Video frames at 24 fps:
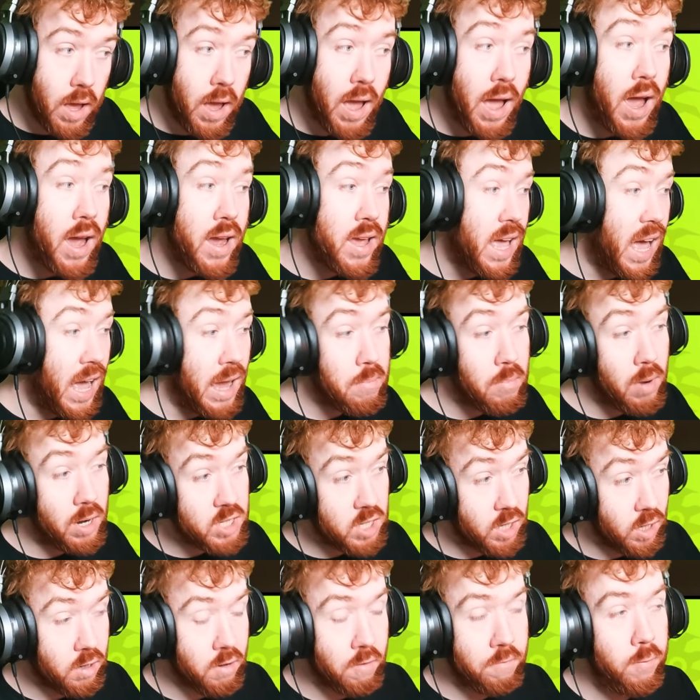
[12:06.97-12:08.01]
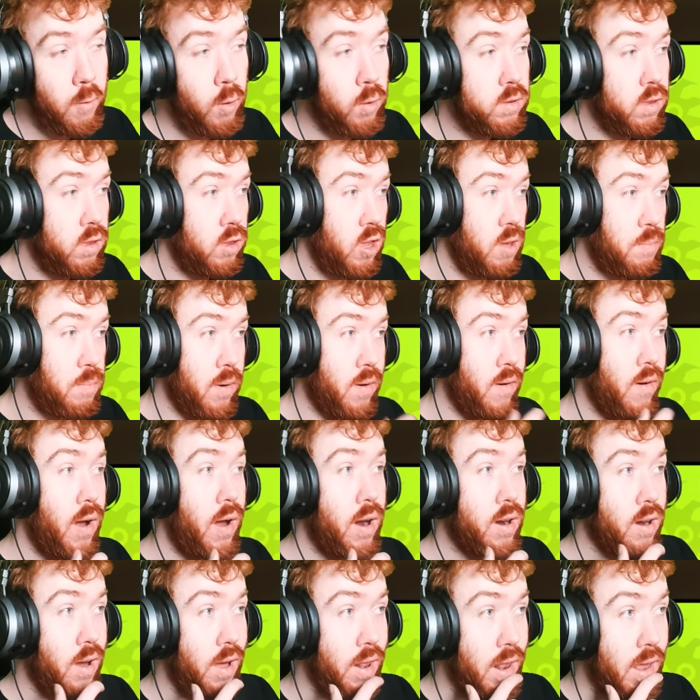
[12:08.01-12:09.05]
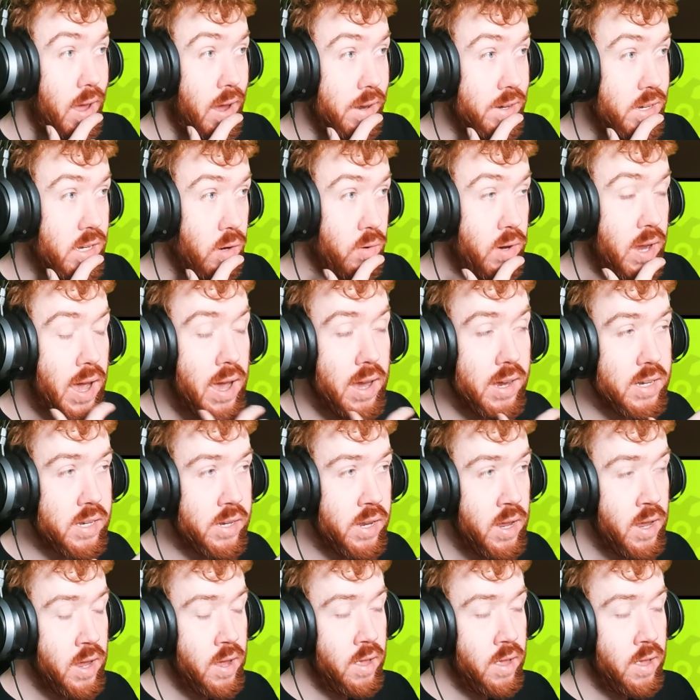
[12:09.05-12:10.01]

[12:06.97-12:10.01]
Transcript: I'm actually looking forward to deeping her out. I can't lie. So guys,